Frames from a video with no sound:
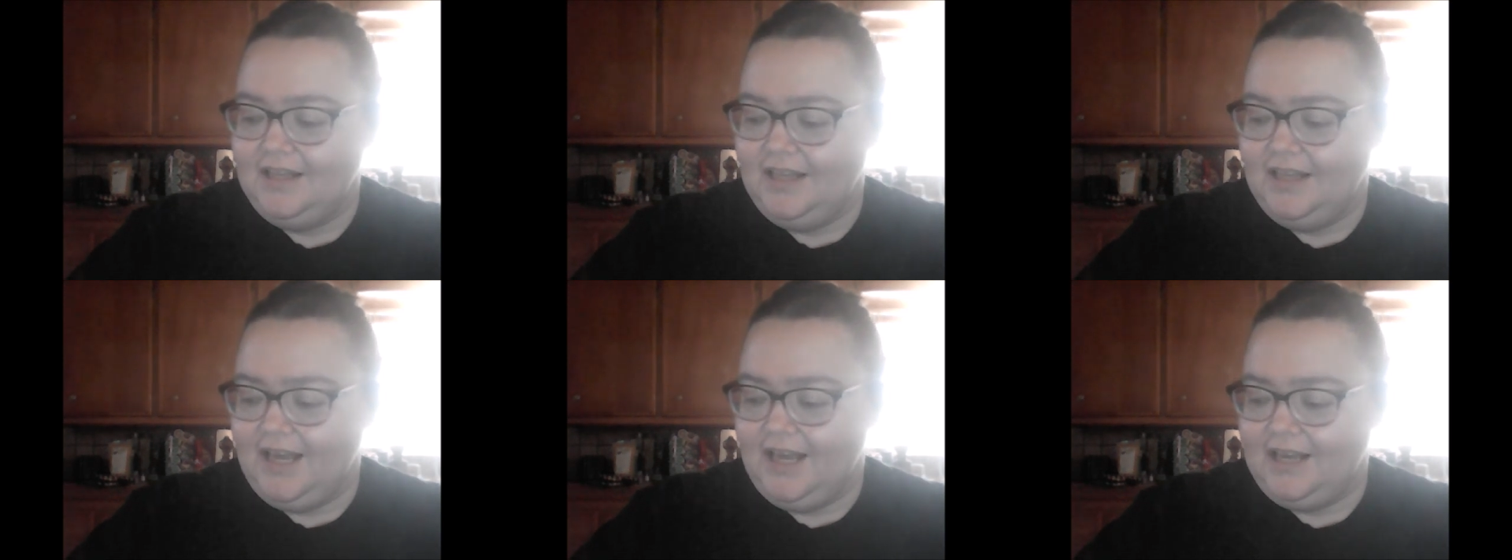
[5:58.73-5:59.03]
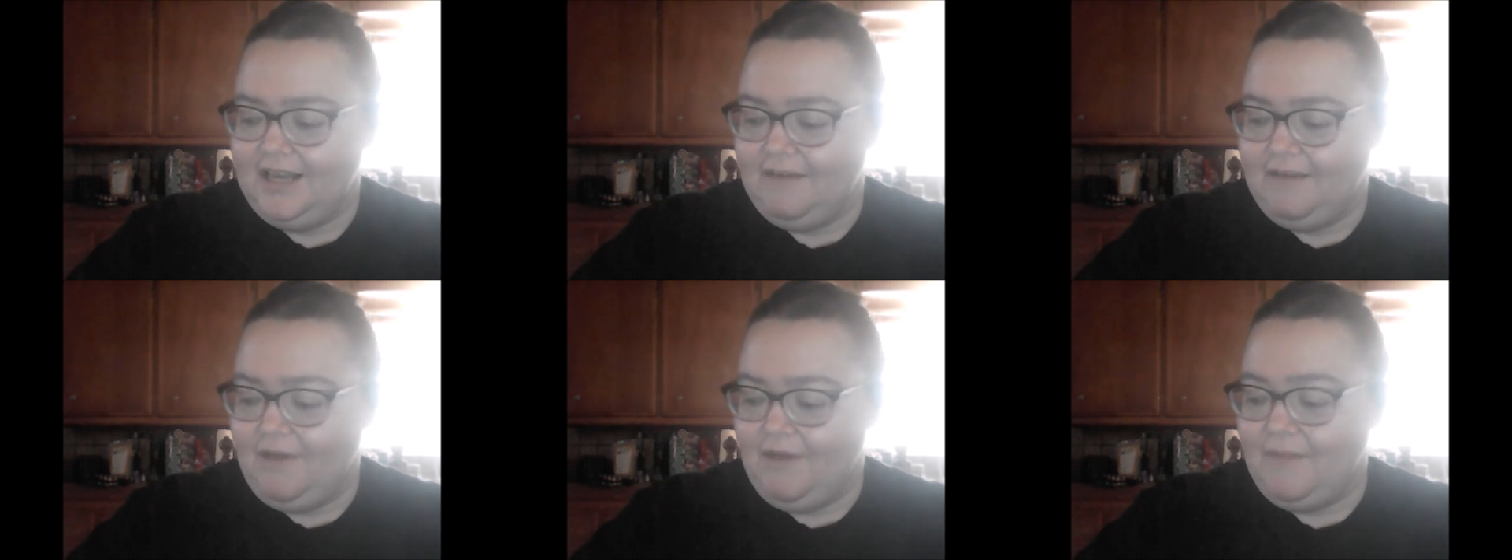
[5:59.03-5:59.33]

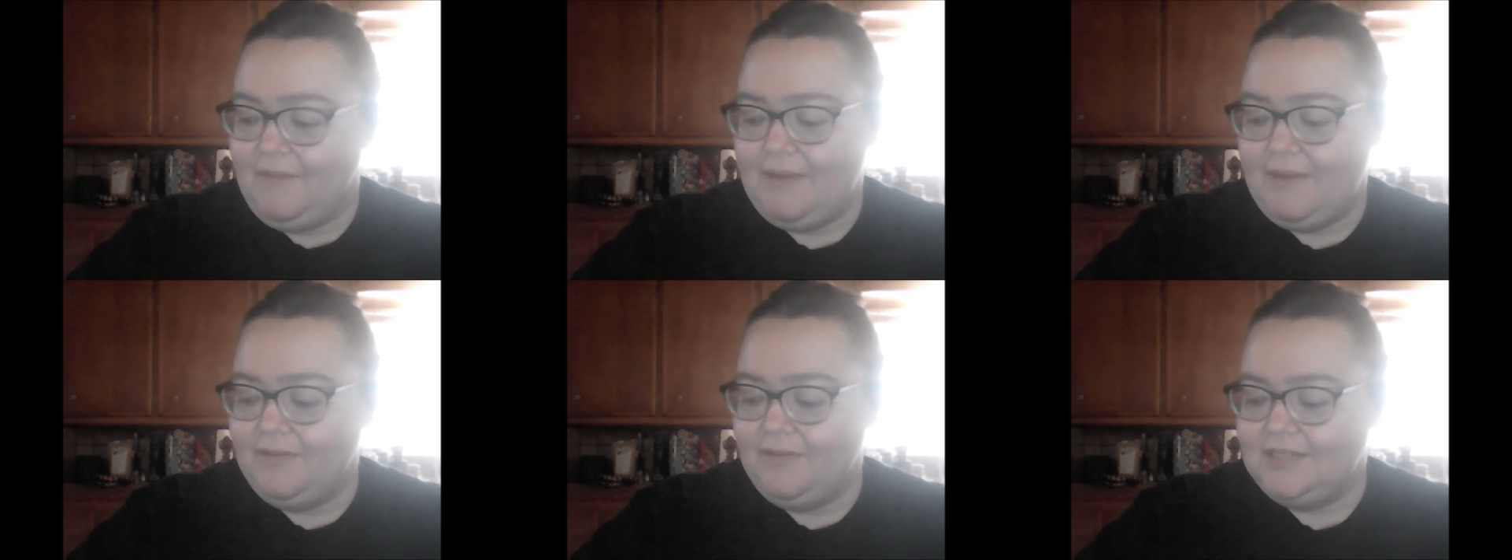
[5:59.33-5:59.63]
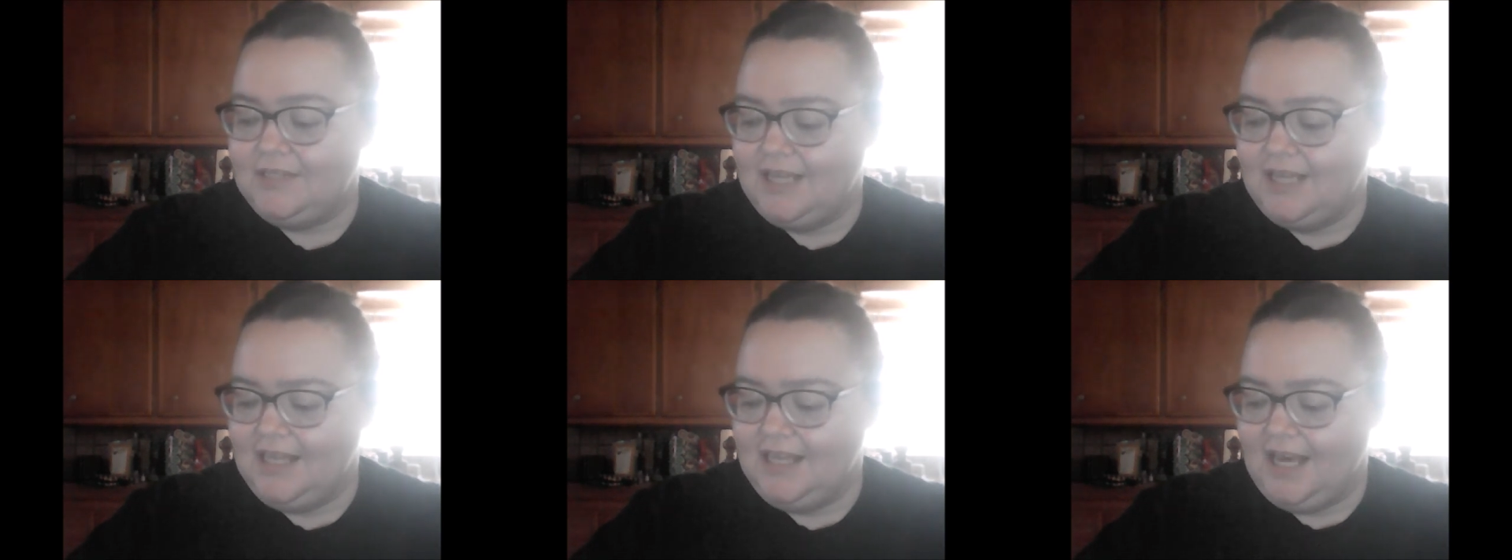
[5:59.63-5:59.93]
Like, when
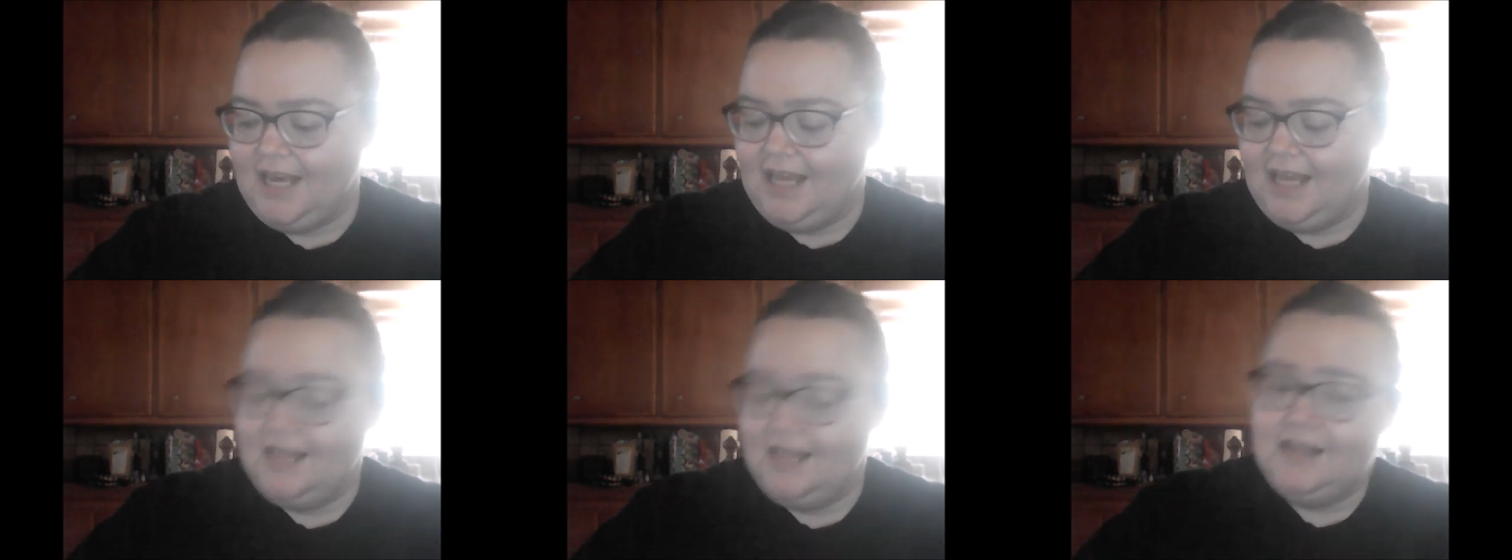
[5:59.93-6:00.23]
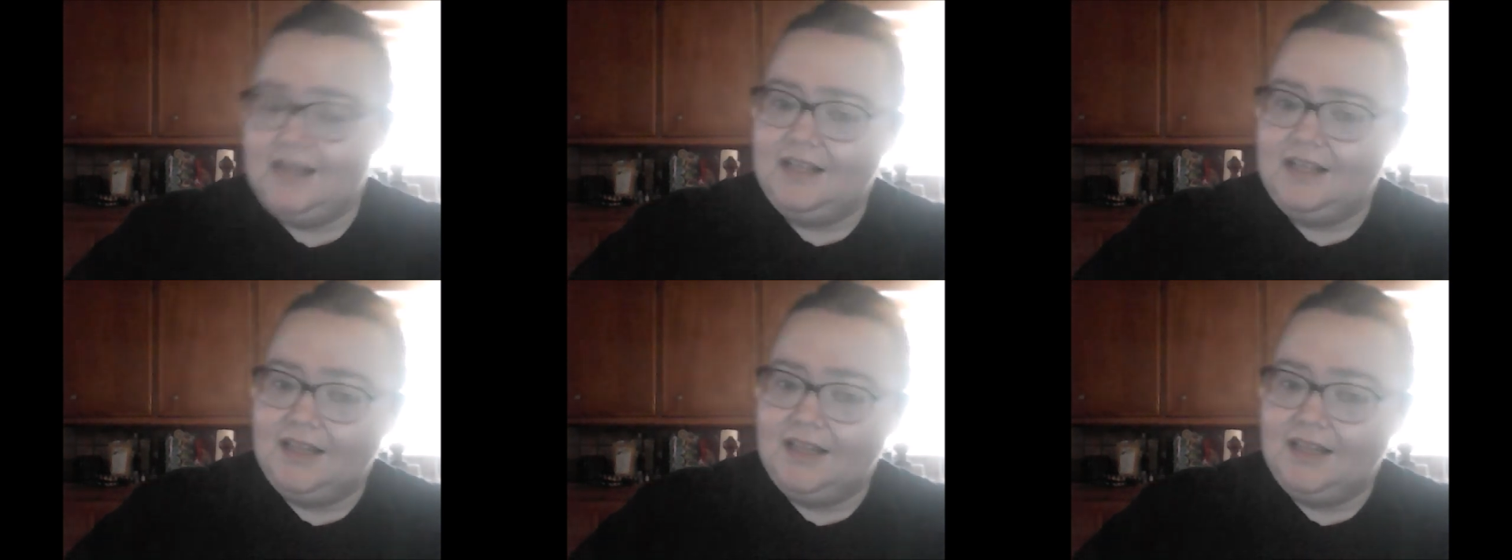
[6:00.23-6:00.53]
people say that
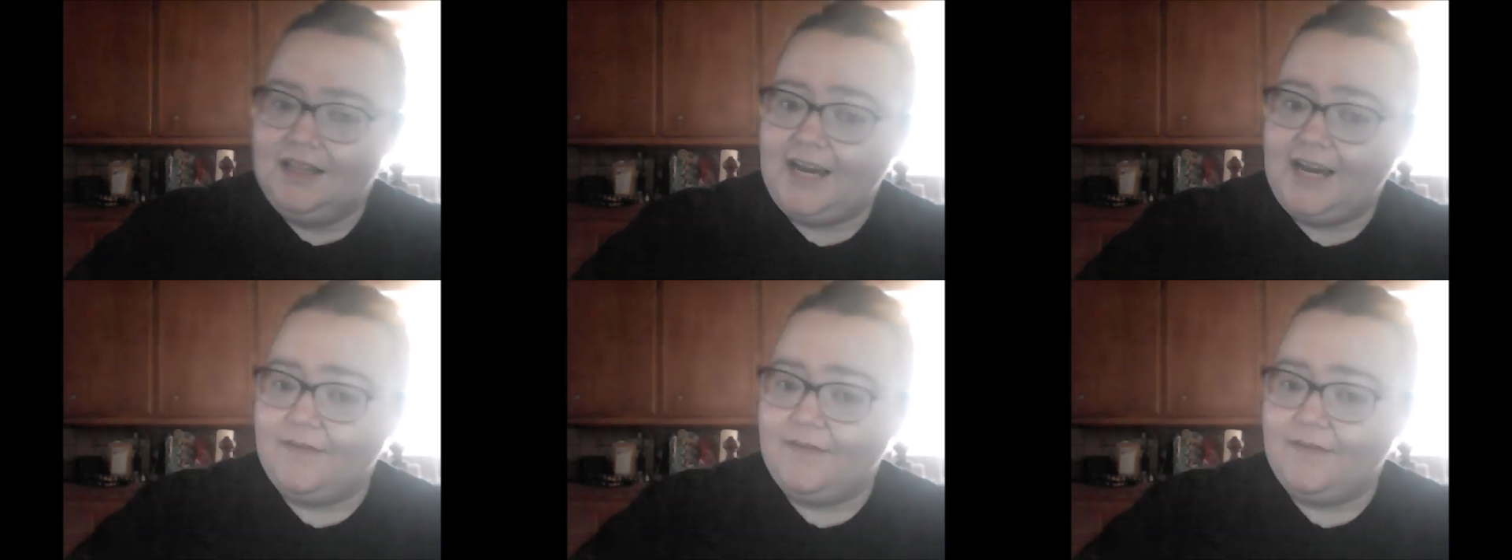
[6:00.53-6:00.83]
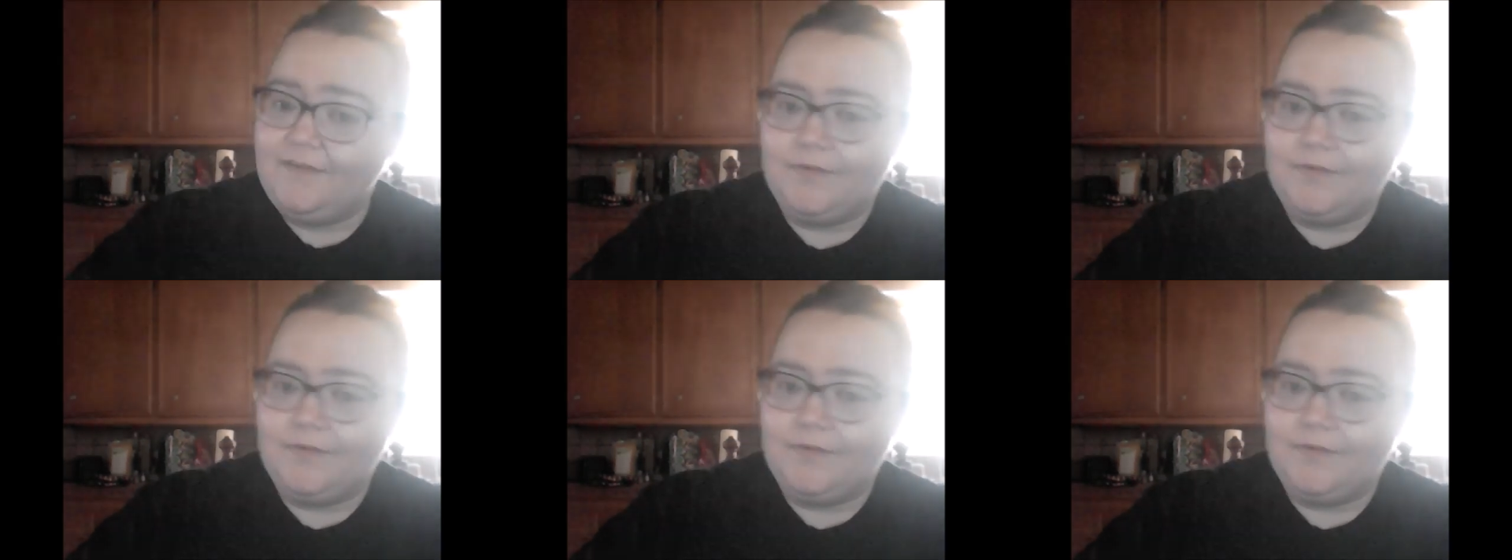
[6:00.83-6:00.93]
lack of